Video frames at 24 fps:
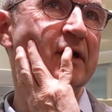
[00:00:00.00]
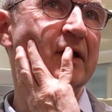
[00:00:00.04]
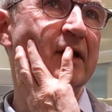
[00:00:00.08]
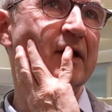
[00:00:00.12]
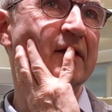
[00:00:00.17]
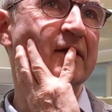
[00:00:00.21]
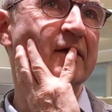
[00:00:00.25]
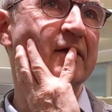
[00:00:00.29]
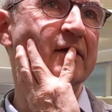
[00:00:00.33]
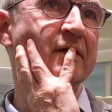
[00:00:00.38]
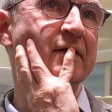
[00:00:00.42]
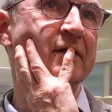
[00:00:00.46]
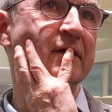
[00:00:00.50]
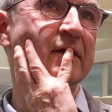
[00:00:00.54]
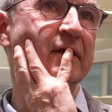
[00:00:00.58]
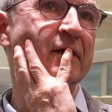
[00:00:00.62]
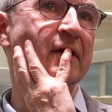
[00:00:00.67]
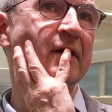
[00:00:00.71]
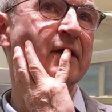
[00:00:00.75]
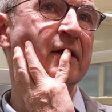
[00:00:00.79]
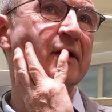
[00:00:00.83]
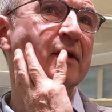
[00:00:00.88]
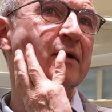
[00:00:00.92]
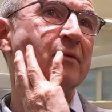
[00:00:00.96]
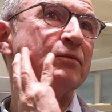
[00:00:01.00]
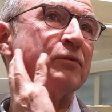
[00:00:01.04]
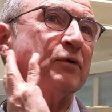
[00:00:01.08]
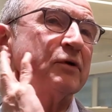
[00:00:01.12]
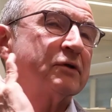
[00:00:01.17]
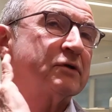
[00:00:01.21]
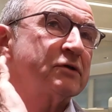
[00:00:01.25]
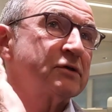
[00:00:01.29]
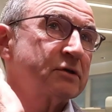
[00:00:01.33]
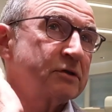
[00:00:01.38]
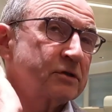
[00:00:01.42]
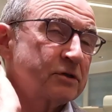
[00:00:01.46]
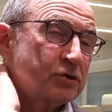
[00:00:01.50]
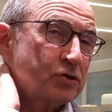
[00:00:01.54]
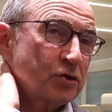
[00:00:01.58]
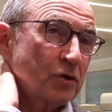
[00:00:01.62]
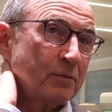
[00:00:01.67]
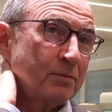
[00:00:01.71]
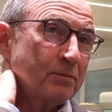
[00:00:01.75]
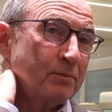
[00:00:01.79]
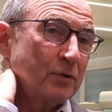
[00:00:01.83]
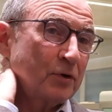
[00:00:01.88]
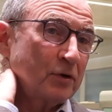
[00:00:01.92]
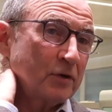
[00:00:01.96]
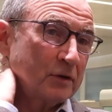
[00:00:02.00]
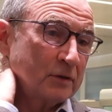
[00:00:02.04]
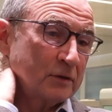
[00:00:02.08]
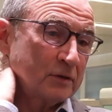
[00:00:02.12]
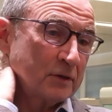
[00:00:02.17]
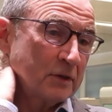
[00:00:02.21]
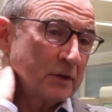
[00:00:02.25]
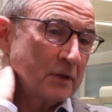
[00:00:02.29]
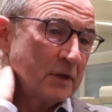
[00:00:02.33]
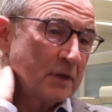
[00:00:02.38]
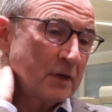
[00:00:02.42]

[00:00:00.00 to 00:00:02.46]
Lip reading: And but John Bond,